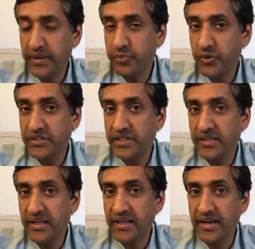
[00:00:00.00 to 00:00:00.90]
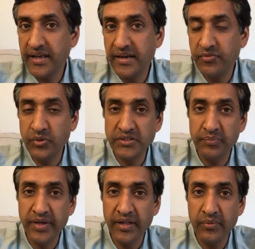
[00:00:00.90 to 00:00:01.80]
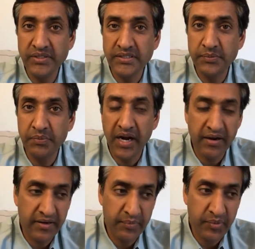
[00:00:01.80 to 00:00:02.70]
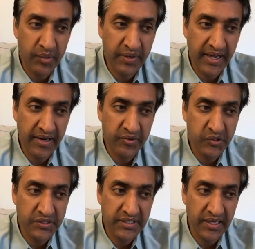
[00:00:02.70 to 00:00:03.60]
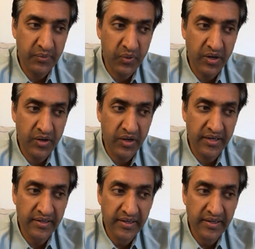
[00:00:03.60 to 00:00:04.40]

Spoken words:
I appreciate that, Katie. And of course, the bill was inspired in part by Andrew's work on